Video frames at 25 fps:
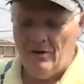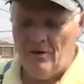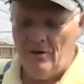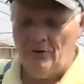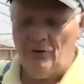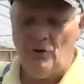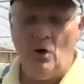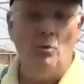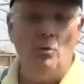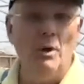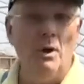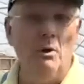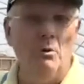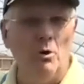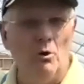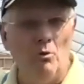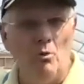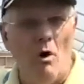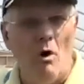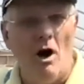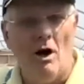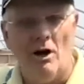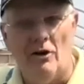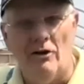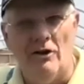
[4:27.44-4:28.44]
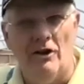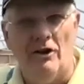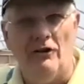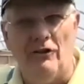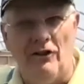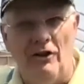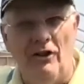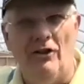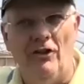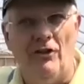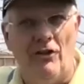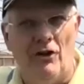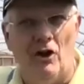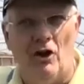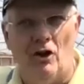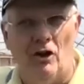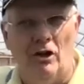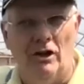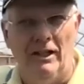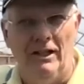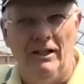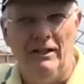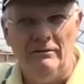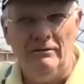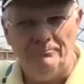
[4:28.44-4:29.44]
So we would water this in
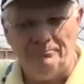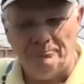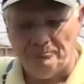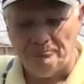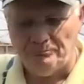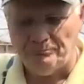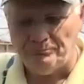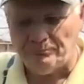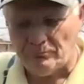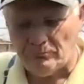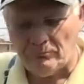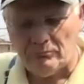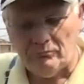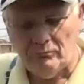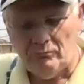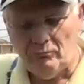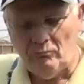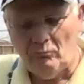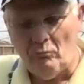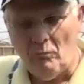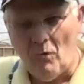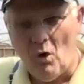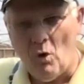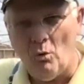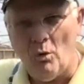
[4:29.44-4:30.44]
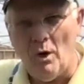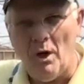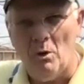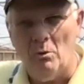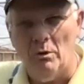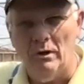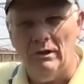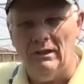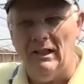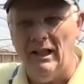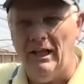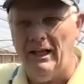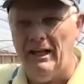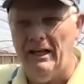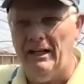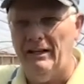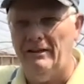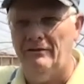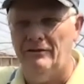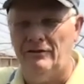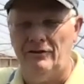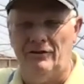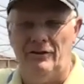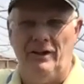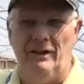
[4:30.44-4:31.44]
thoroughly. We would let it
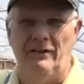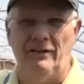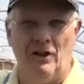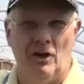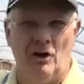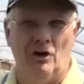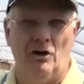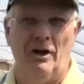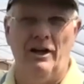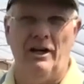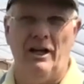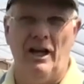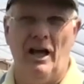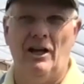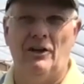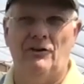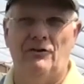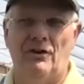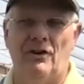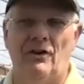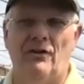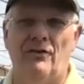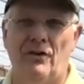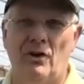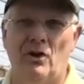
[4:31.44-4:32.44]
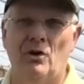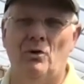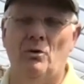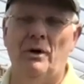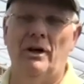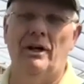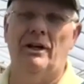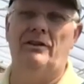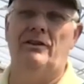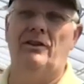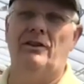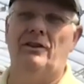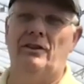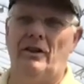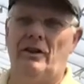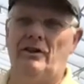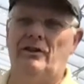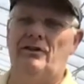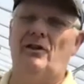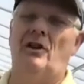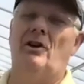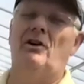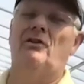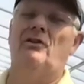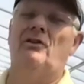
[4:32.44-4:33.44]
sit in the greenhouse for a few weeks as it
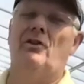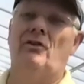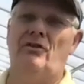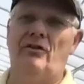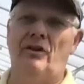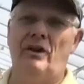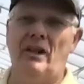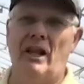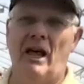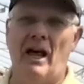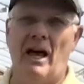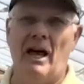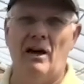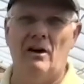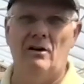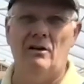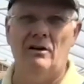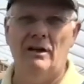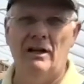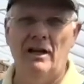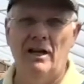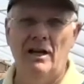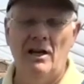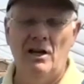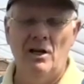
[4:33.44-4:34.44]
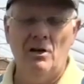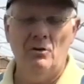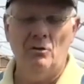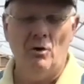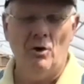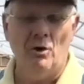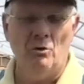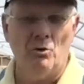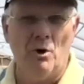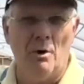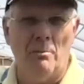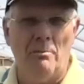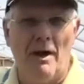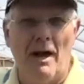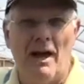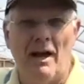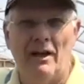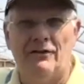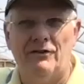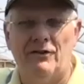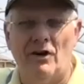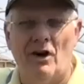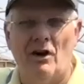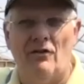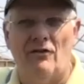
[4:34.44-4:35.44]
starts to fill out. When we're
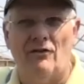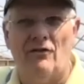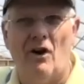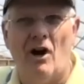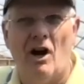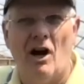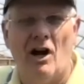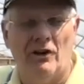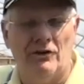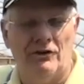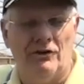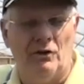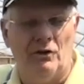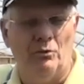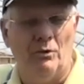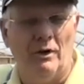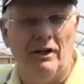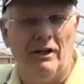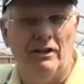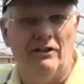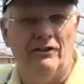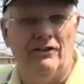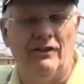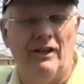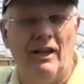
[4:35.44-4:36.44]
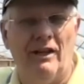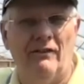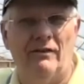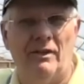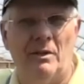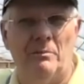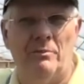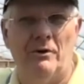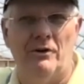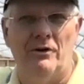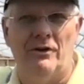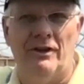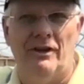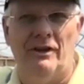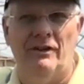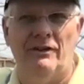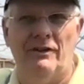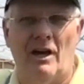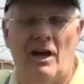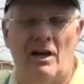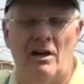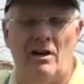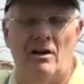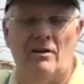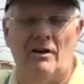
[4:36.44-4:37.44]
past our frost and we can safely put things
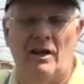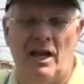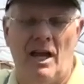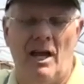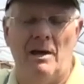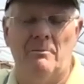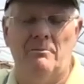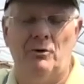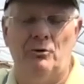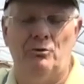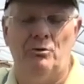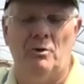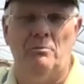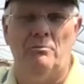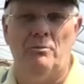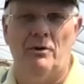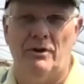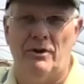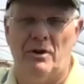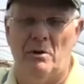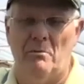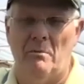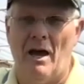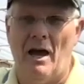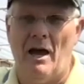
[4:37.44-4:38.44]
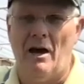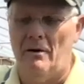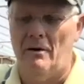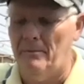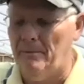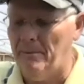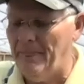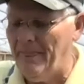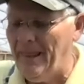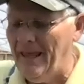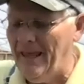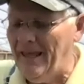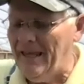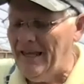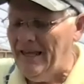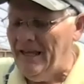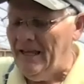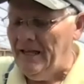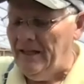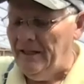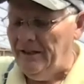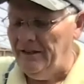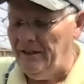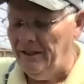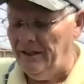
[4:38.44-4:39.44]
out on campus, we put them out.
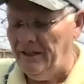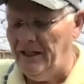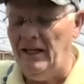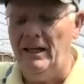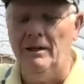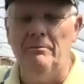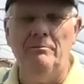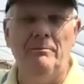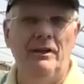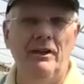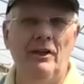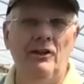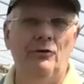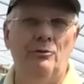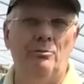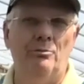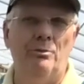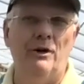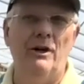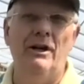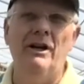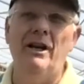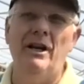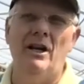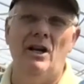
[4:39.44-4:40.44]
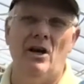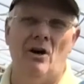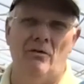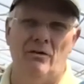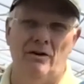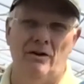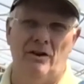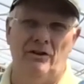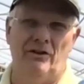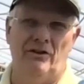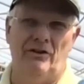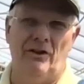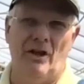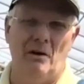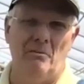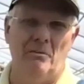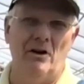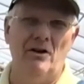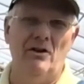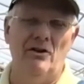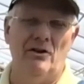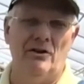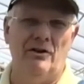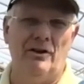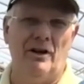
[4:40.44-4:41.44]
To keep these pretty over the
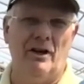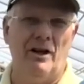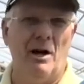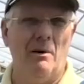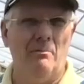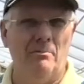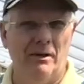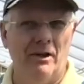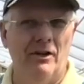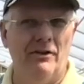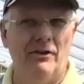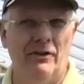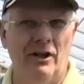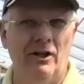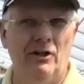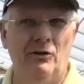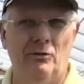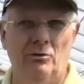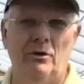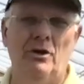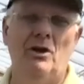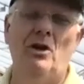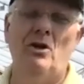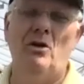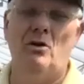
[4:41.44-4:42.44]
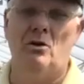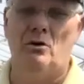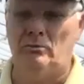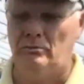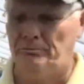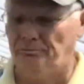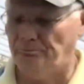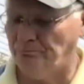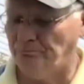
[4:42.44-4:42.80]
summer, there's a couple of things we do.